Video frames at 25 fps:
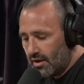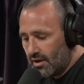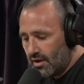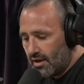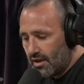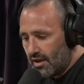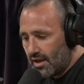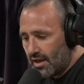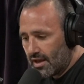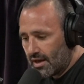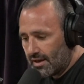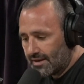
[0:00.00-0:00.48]

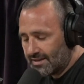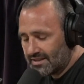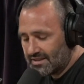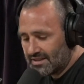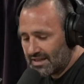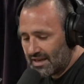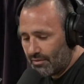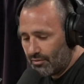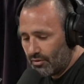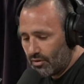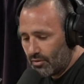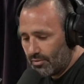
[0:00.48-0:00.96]
And I
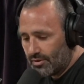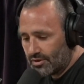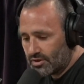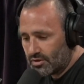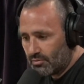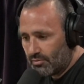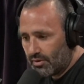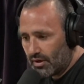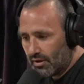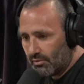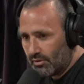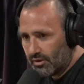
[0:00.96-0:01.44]
sat with a bunch
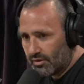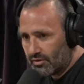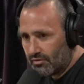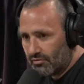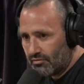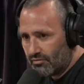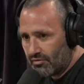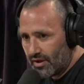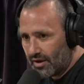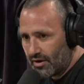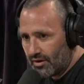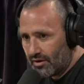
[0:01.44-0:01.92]
of public
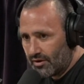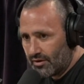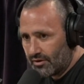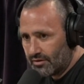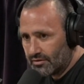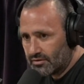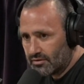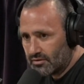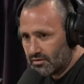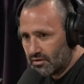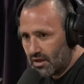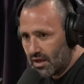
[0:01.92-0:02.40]

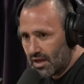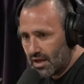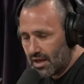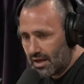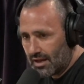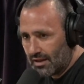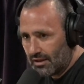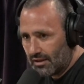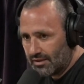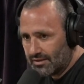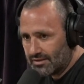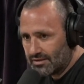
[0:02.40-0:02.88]
defenders, and
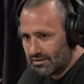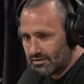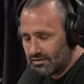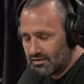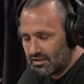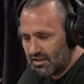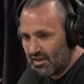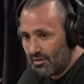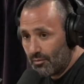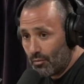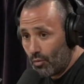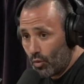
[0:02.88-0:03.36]
I listened
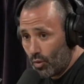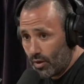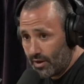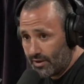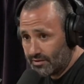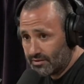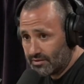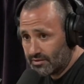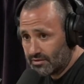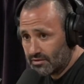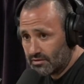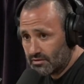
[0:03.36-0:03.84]
to them
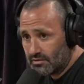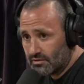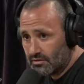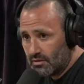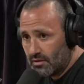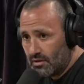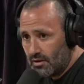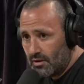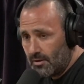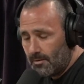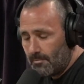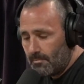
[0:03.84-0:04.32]
wince
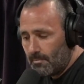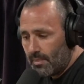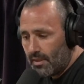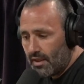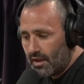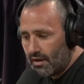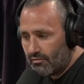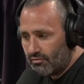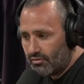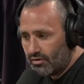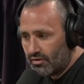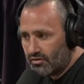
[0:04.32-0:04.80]

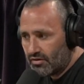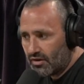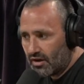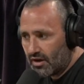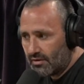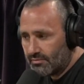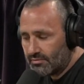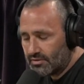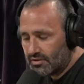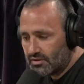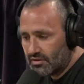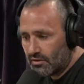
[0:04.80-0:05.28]
every
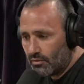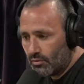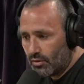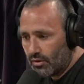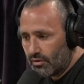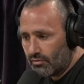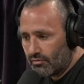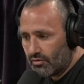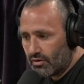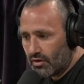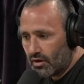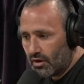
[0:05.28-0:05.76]
time
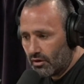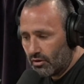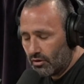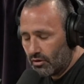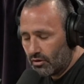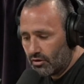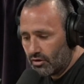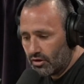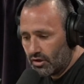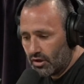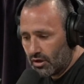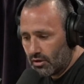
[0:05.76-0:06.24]
someone of
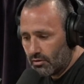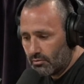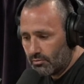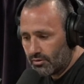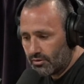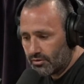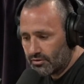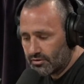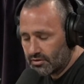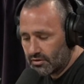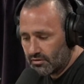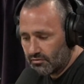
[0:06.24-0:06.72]
color, a young
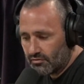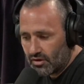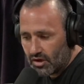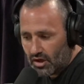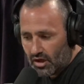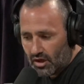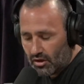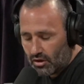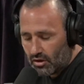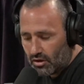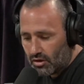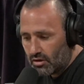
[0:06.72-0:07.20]
person of
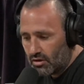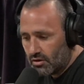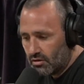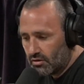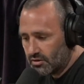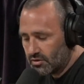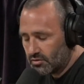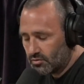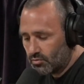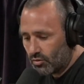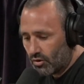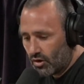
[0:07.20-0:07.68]
color,
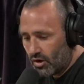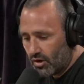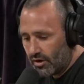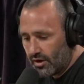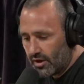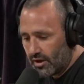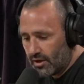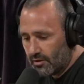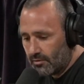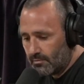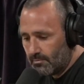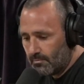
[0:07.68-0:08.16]
was brought
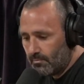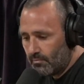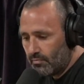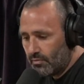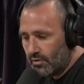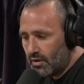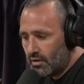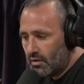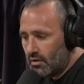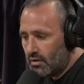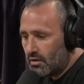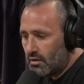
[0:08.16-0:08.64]
in,
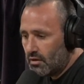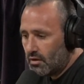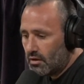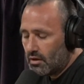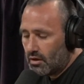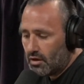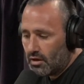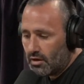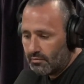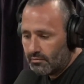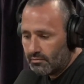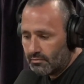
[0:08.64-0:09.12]

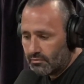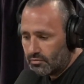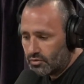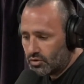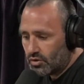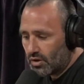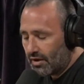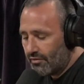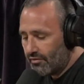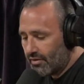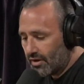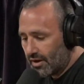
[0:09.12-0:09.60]

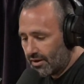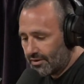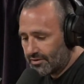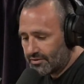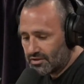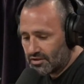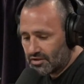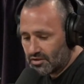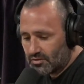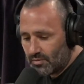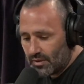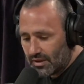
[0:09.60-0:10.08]
driving on a
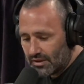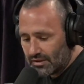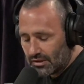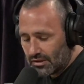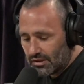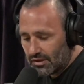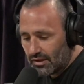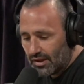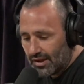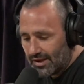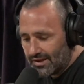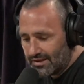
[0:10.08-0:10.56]

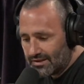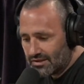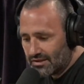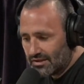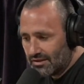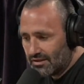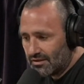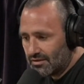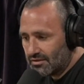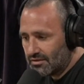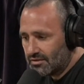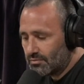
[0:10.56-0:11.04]
suspended
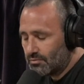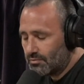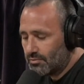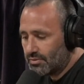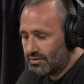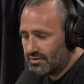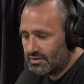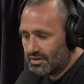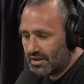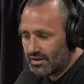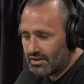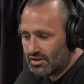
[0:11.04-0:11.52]
license,
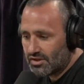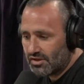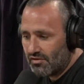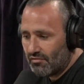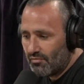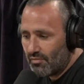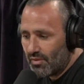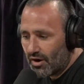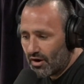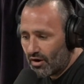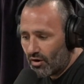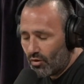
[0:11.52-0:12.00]
possession of
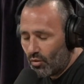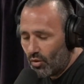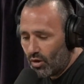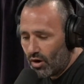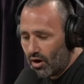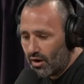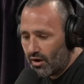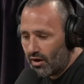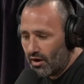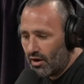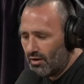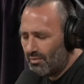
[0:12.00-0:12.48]

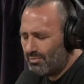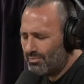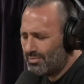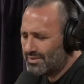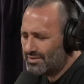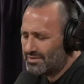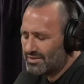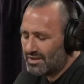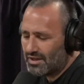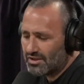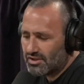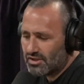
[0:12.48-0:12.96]
marijuana,
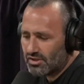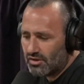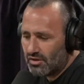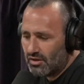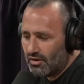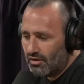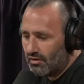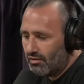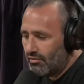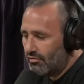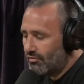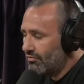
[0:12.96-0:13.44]
possession
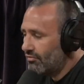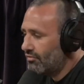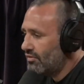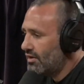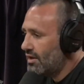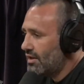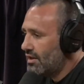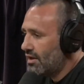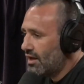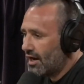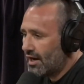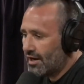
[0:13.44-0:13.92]
of
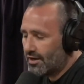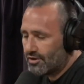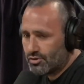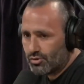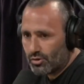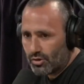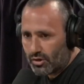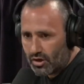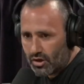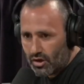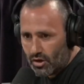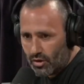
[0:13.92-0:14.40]

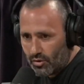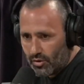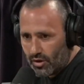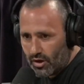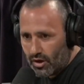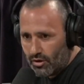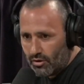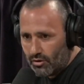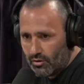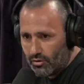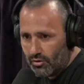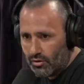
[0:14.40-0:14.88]

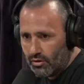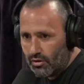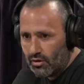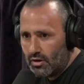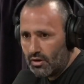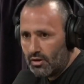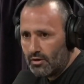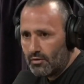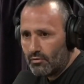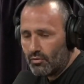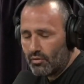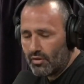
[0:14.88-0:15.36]
hydrocodone
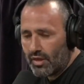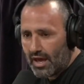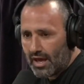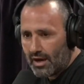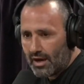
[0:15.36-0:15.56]
without a